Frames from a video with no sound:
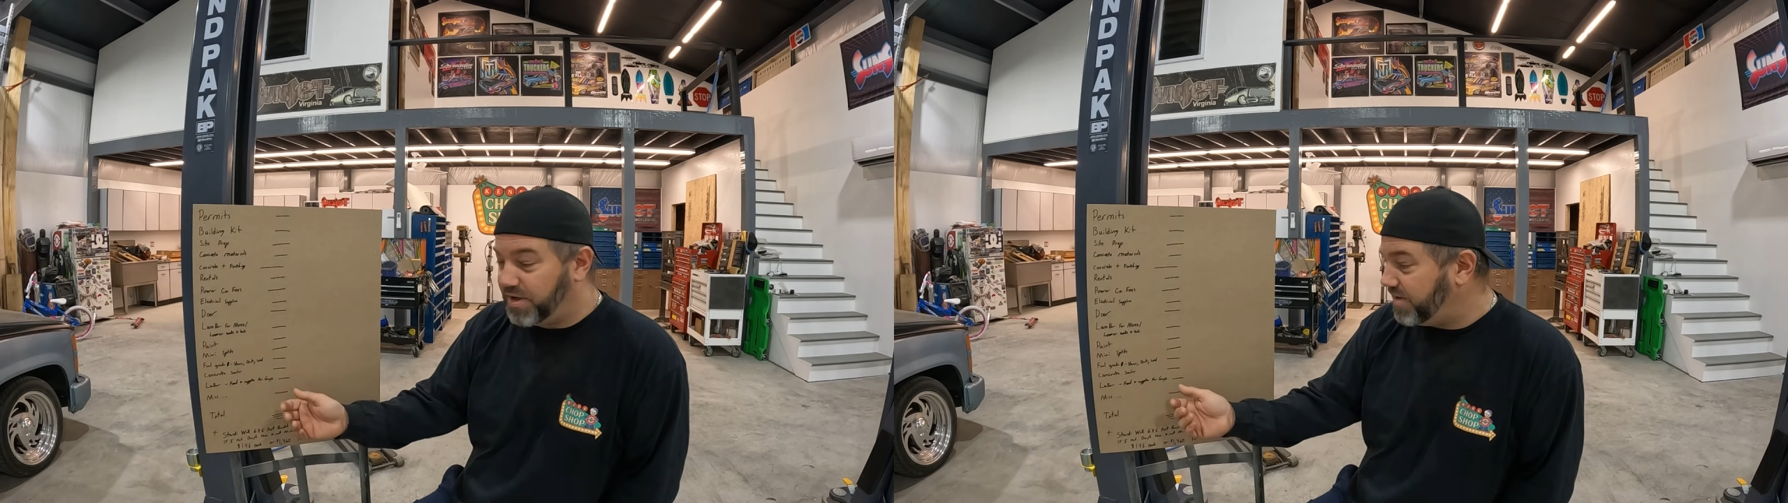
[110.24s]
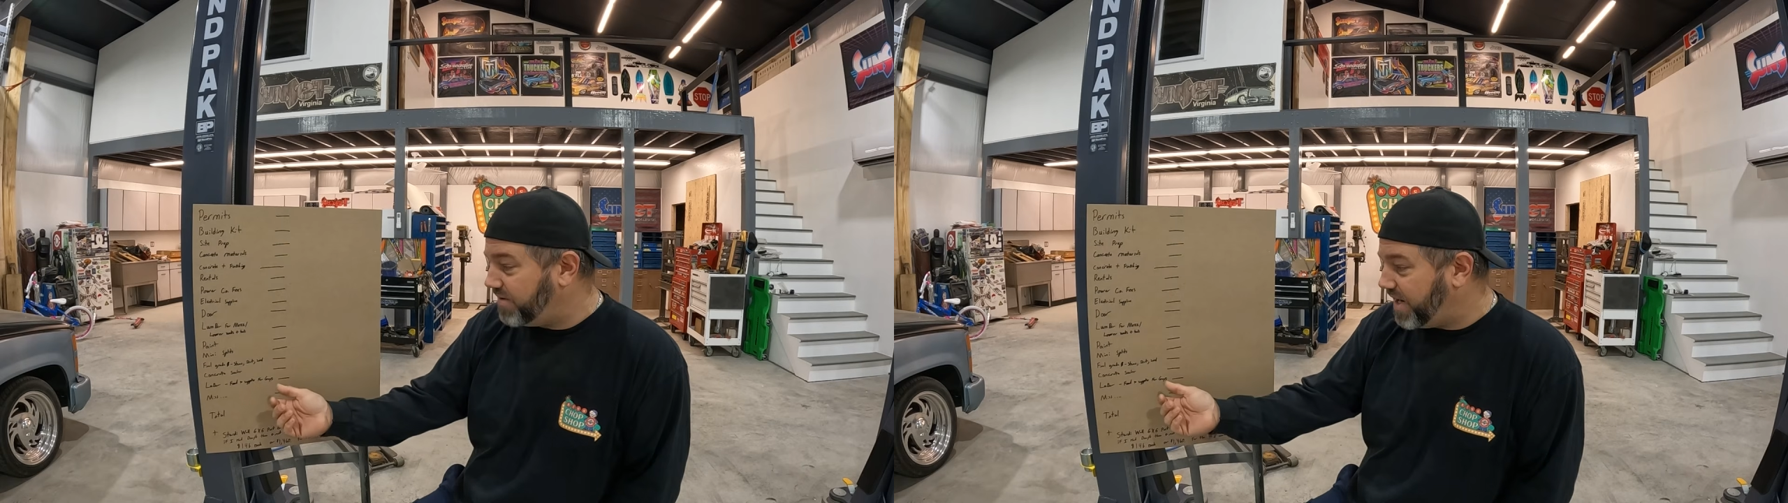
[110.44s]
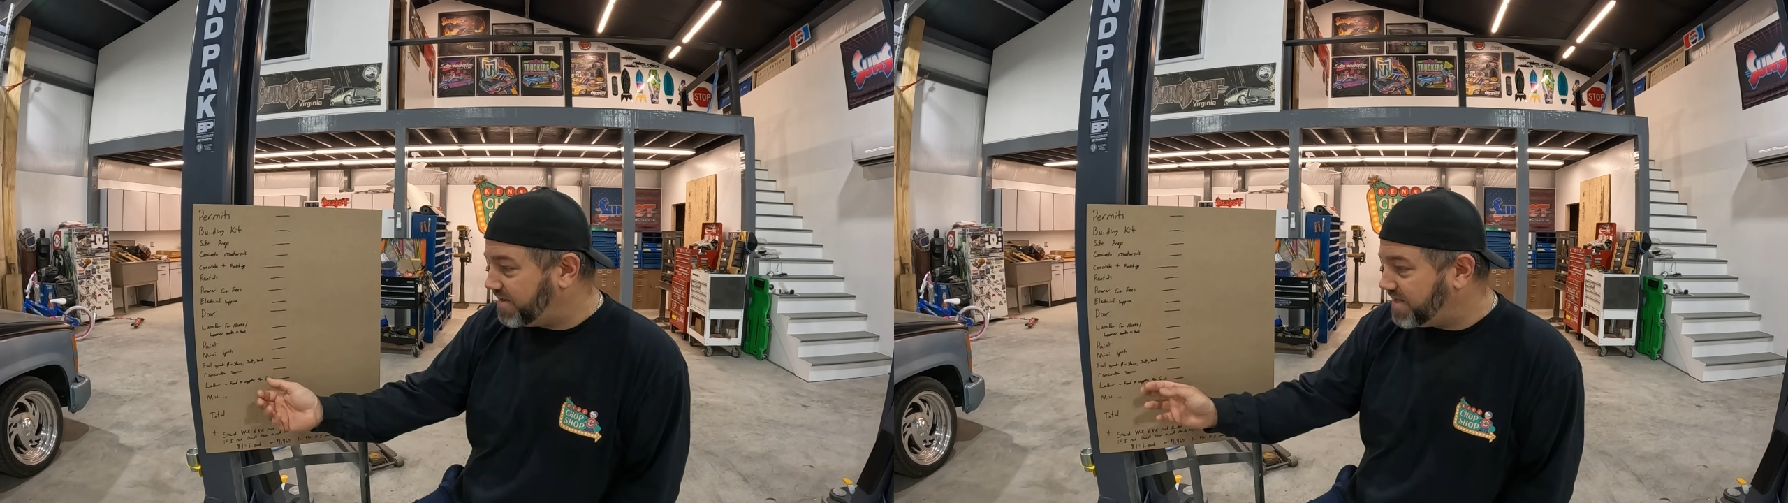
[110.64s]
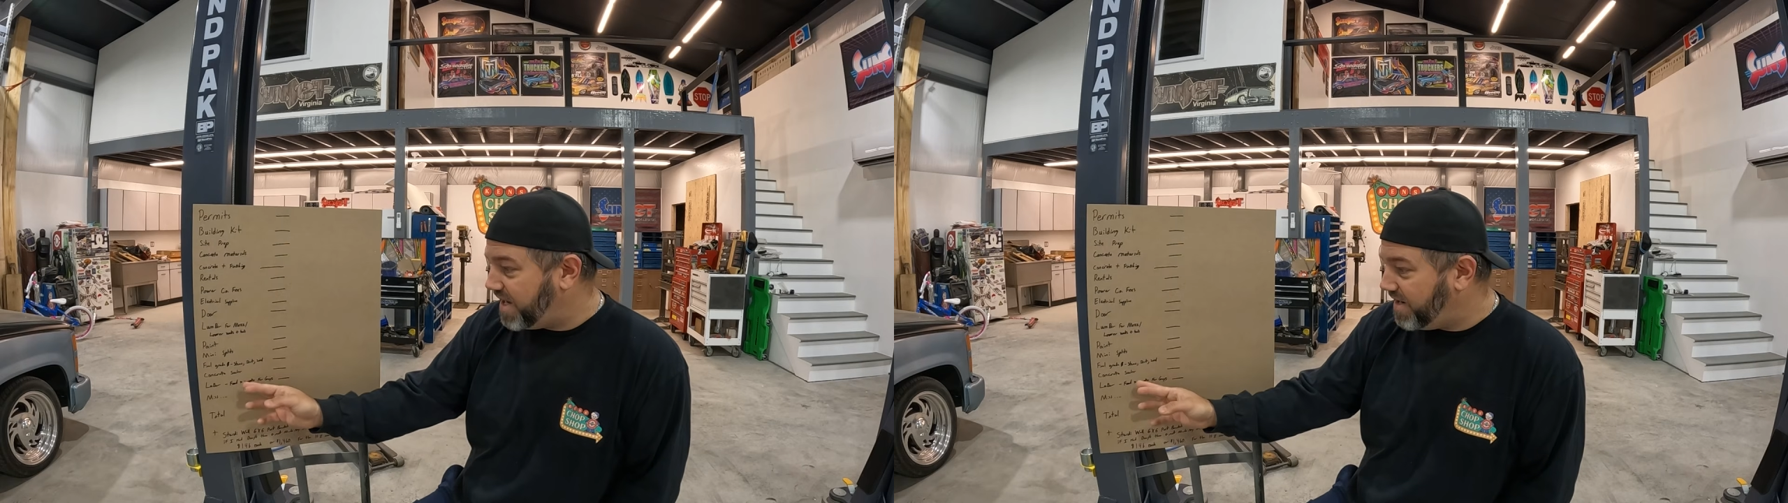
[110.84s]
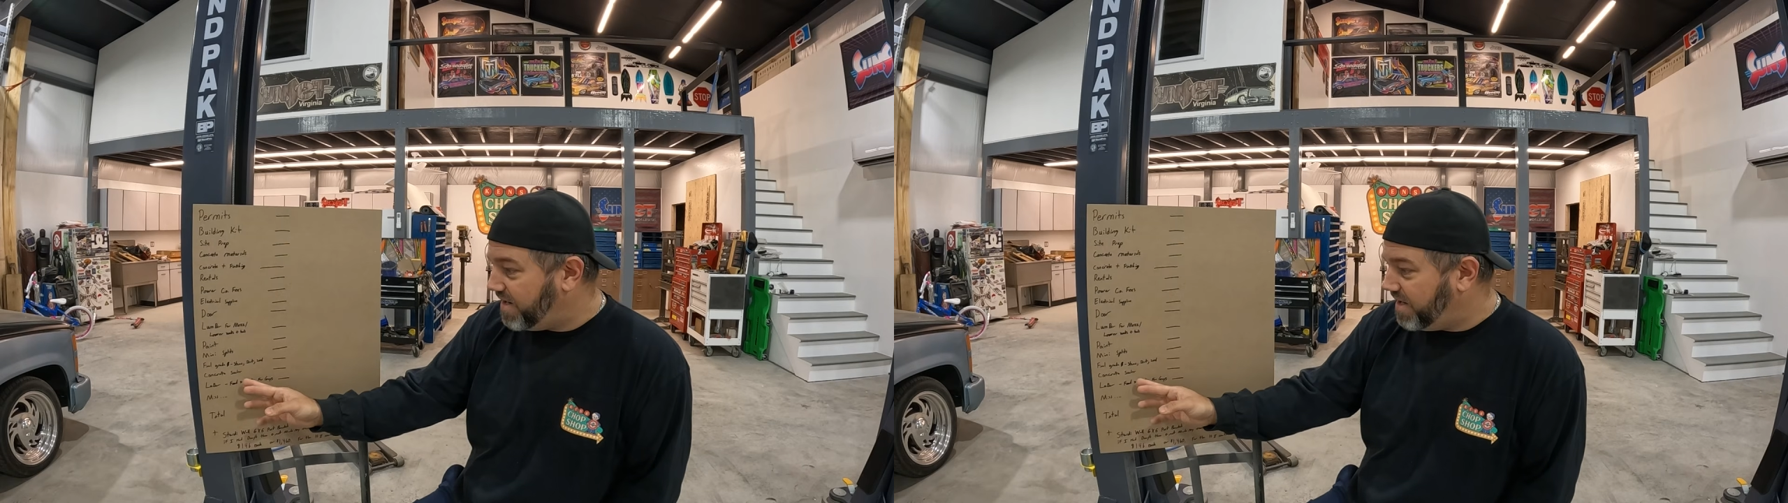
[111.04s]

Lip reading: and pretty on the outside,